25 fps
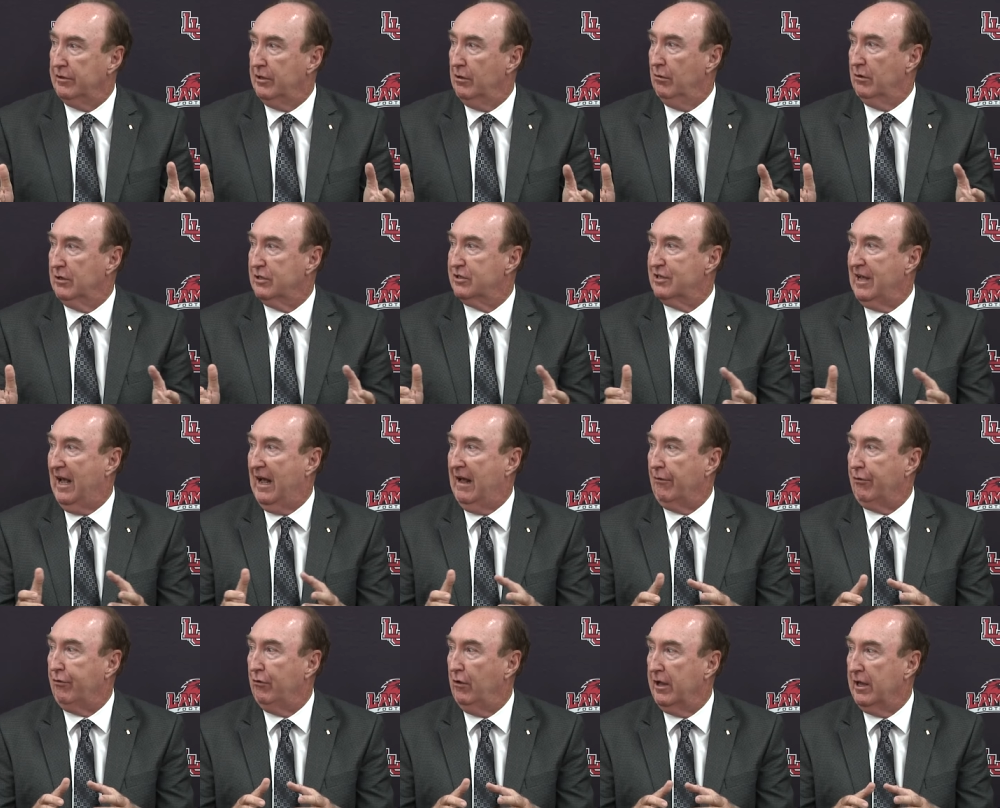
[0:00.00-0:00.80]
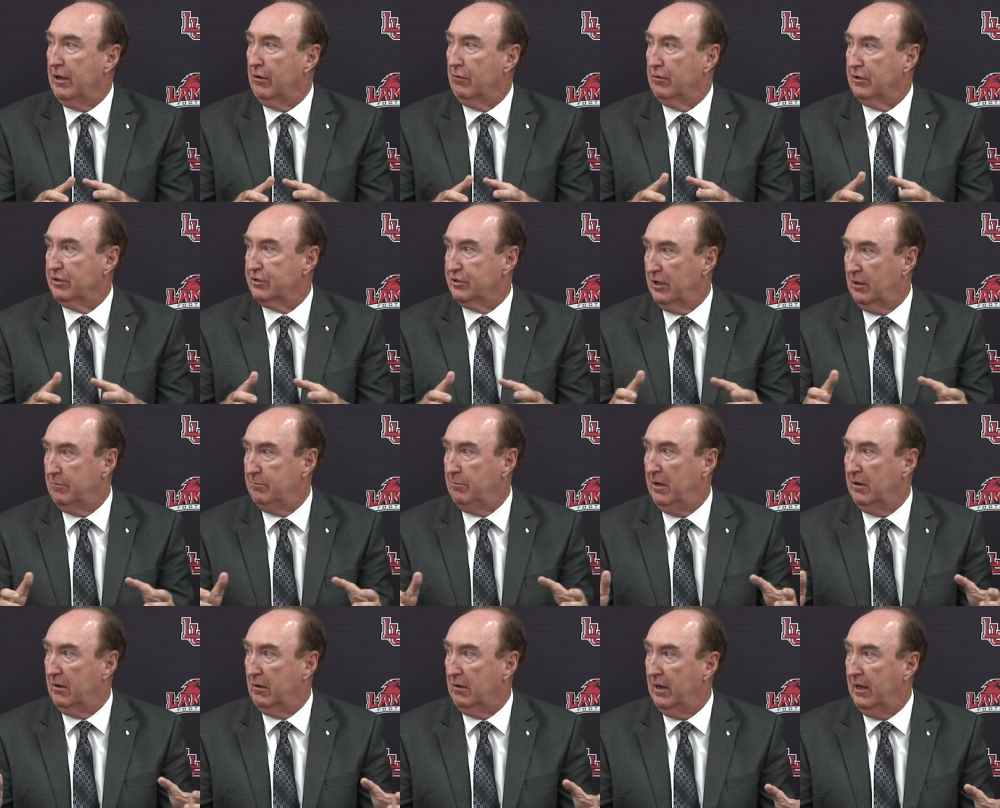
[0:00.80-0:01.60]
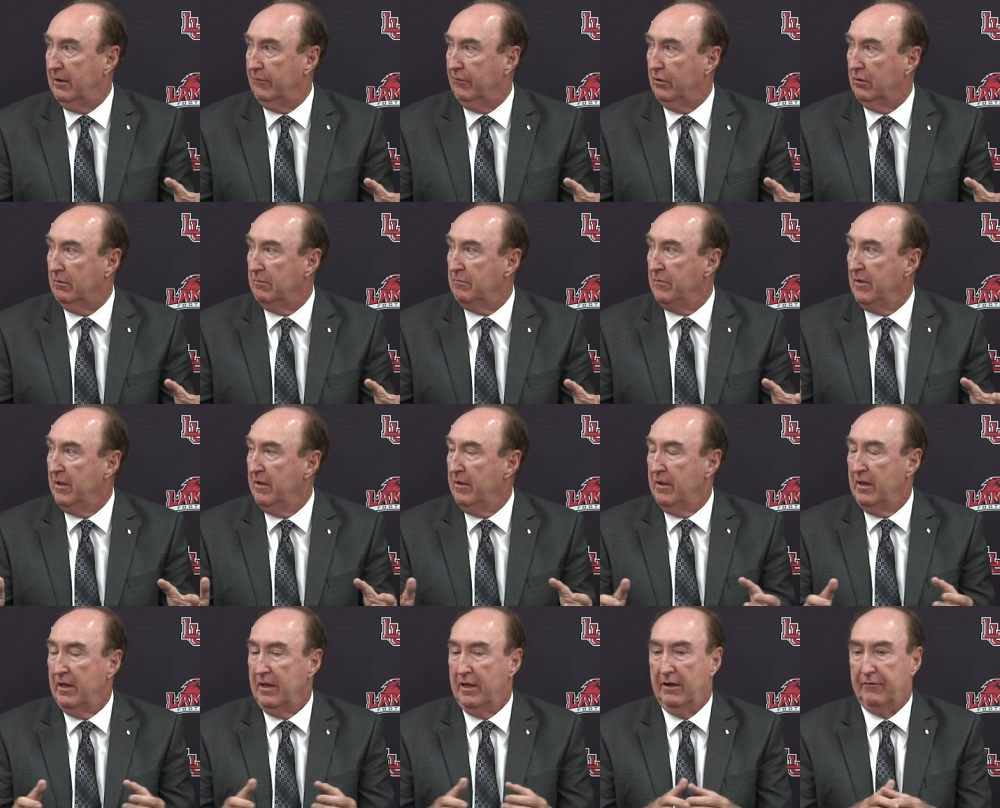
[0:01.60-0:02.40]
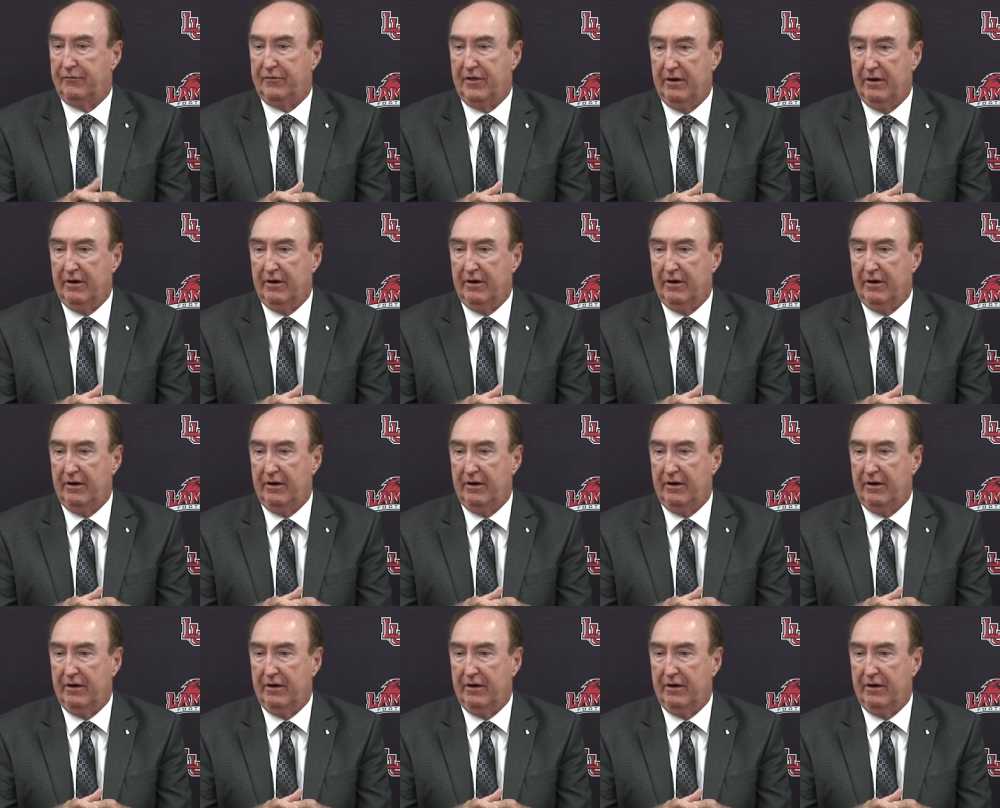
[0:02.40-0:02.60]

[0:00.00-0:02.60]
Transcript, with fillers: you know, a Southland or a Sunbelt level, if